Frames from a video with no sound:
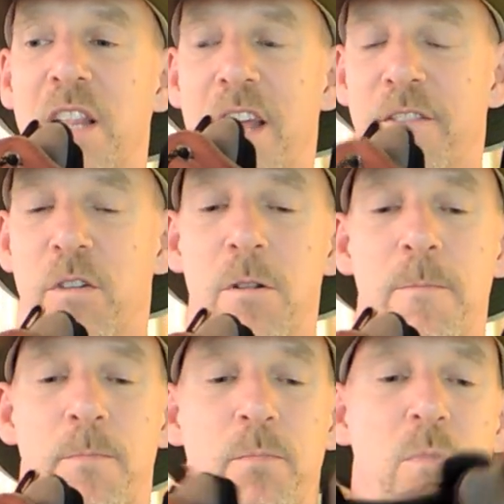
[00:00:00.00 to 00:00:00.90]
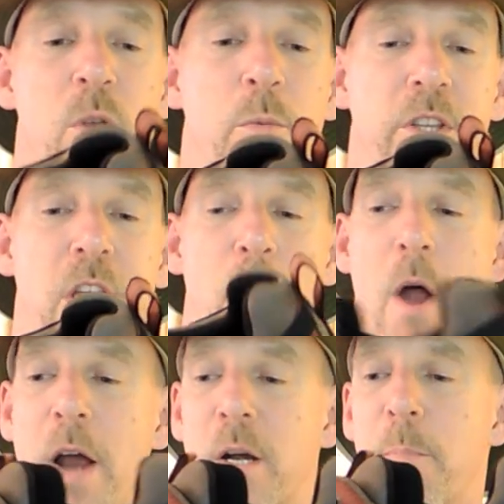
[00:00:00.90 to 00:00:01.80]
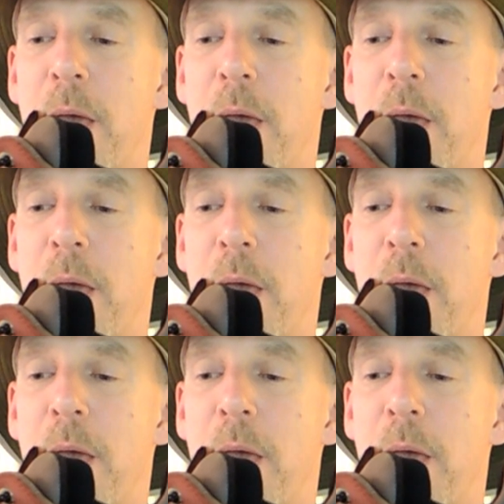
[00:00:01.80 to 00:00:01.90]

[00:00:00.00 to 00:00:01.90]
level with that rocker